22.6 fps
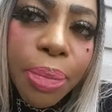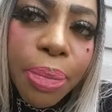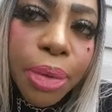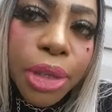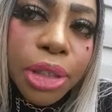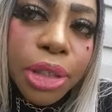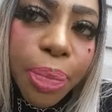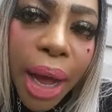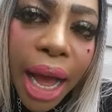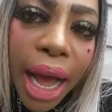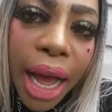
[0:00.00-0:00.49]

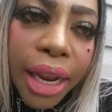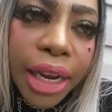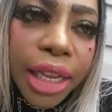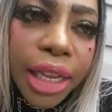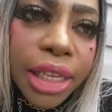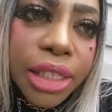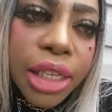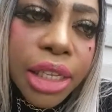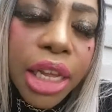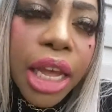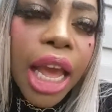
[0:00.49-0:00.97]
bodies,
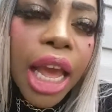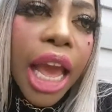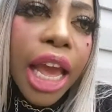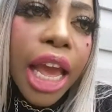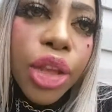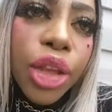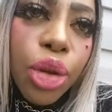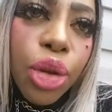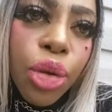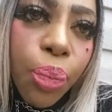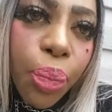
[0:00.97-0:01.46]

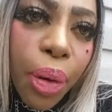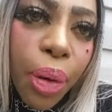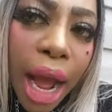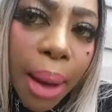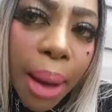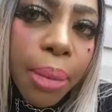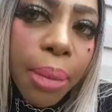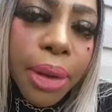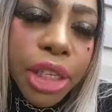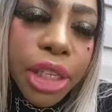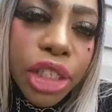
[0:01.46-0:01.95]
and you
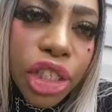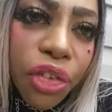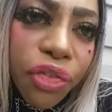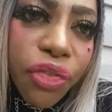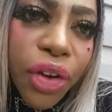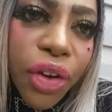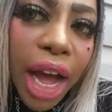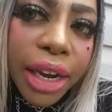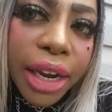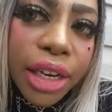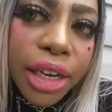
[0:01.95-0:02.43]
probably should
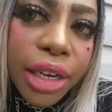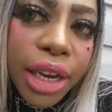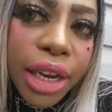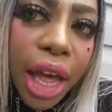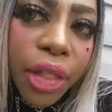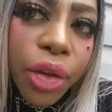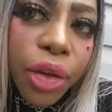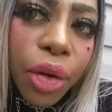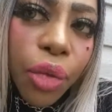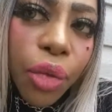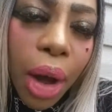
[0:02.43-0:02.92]
find
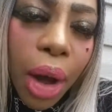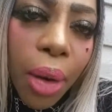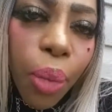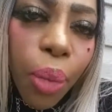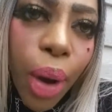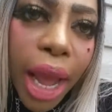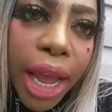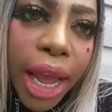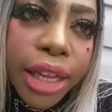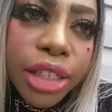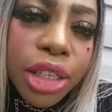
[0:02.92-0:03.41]
another
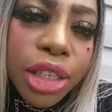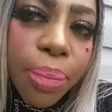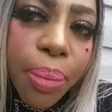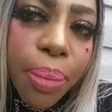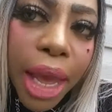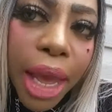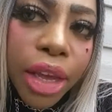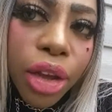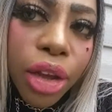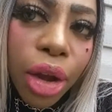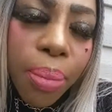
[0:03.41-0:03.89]
way to
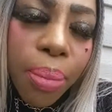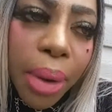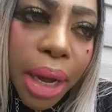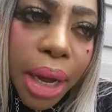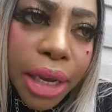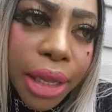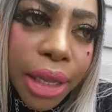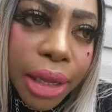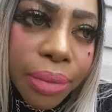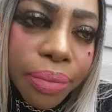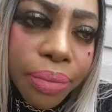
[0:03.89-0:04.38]
make your
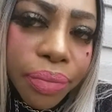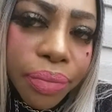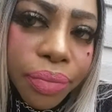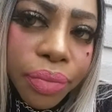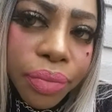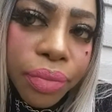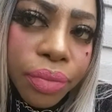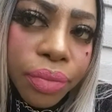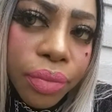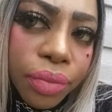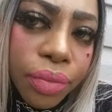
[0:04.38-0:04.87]
money.
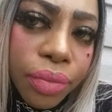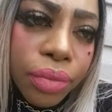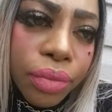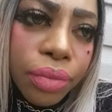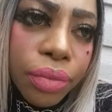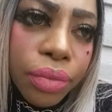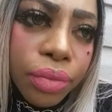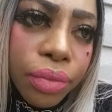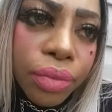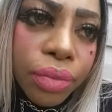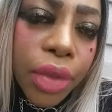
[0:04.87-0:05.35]

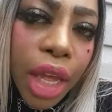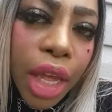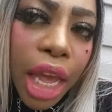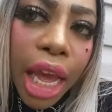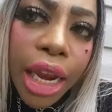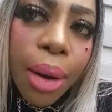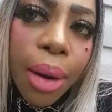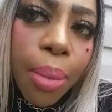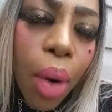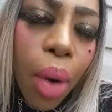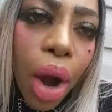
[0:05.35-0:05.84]
And
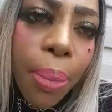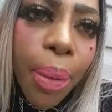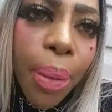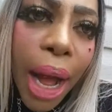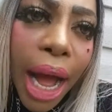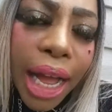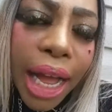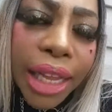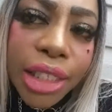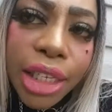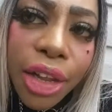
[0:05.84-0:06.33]
a more
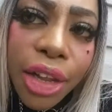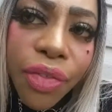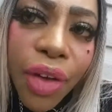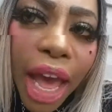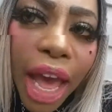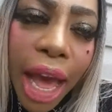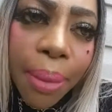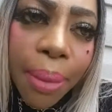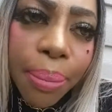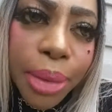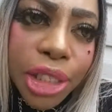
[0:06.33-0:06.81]
positive
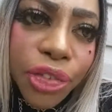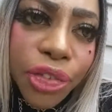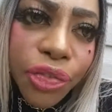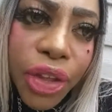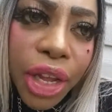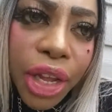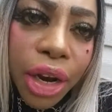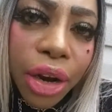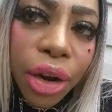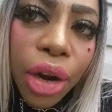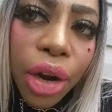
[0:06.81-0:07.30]

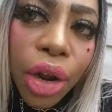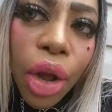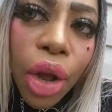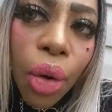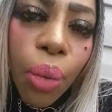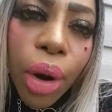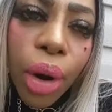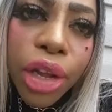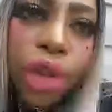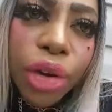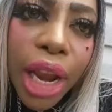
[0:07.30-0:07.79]
atmosphere
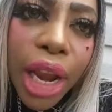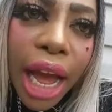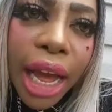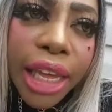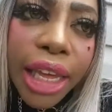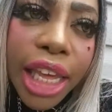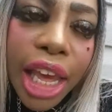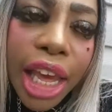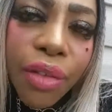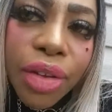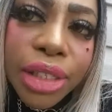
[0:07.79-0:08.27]
where you're not
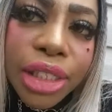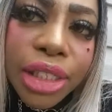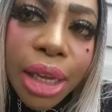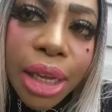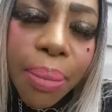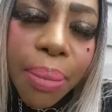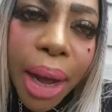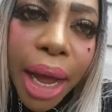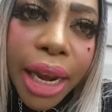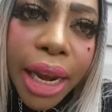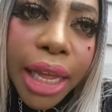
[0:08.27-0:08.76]
giving
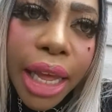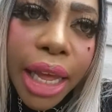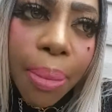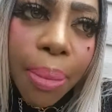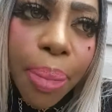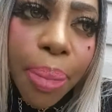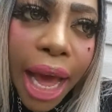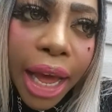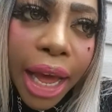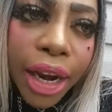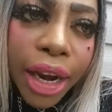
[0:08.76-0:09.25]
somebody a
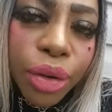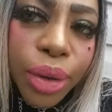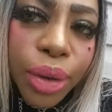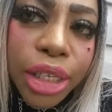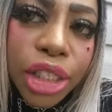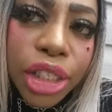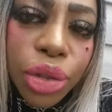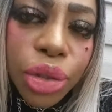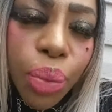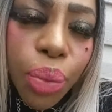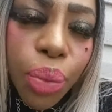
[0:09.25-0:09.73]
battery
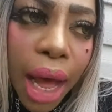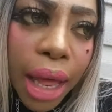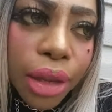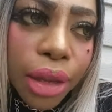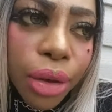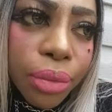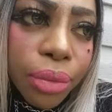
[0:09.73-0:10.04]
to swallow.